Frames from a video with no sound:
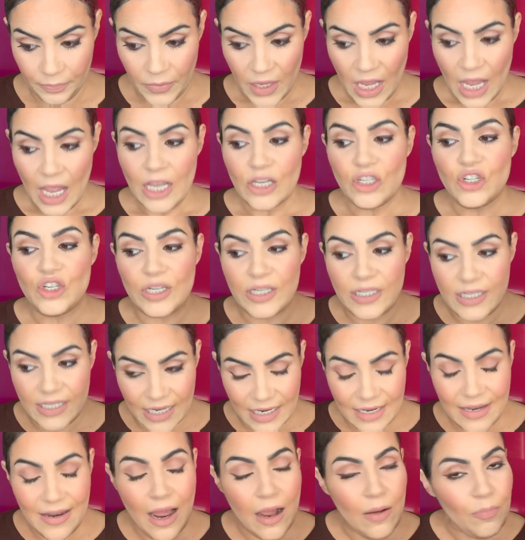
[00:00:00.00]
She
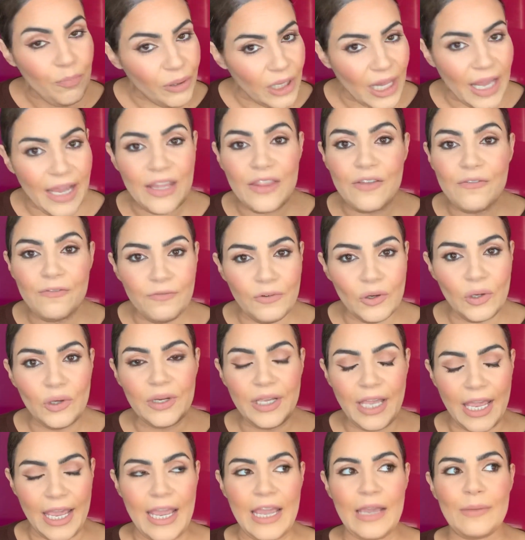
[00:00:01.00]
did not play the full
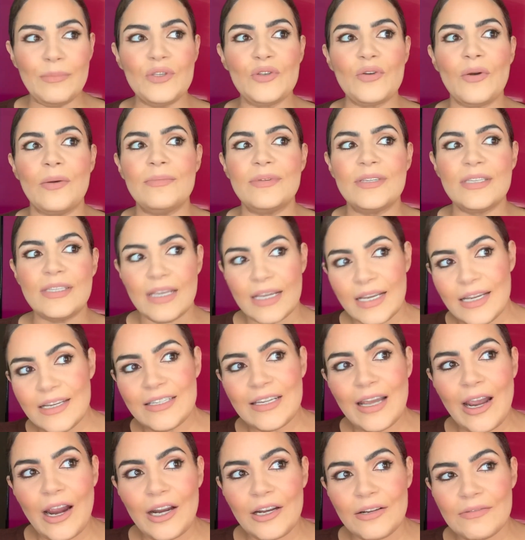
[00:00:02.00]
game, so I'm sick and
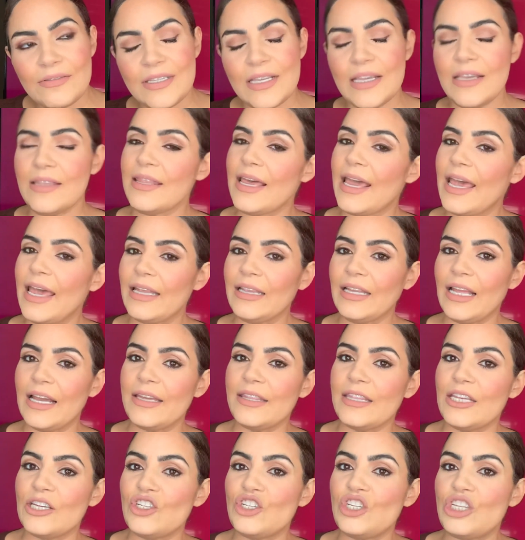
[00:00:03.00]
tired of seeing the headline
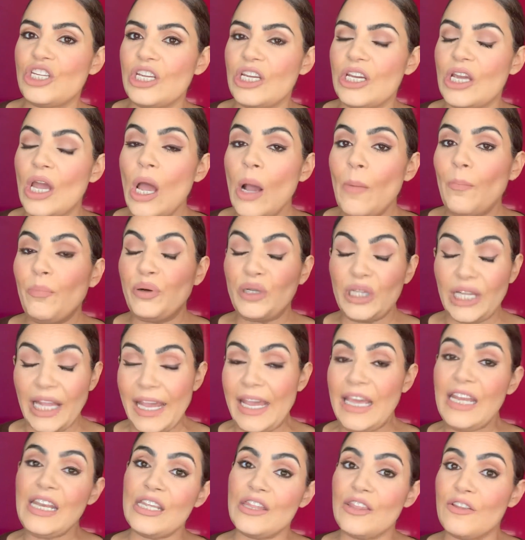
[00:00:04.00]
that she
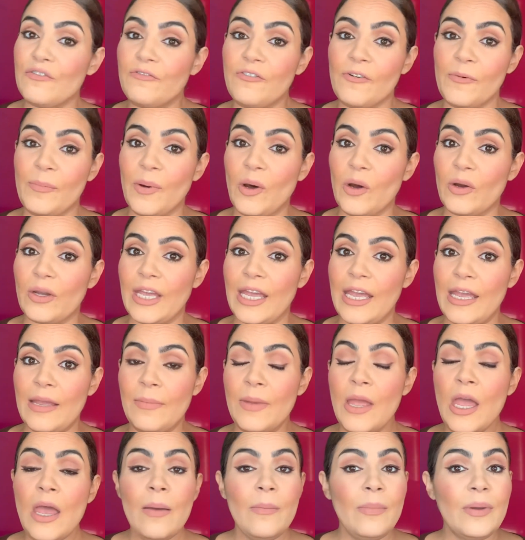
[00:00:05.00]
played in the football game,
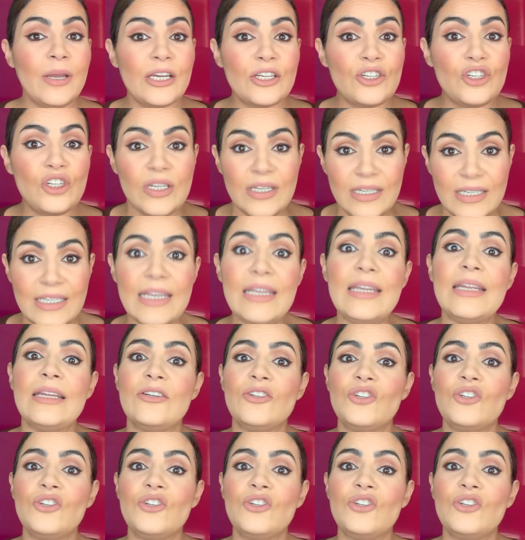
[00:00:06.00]
because she didn't.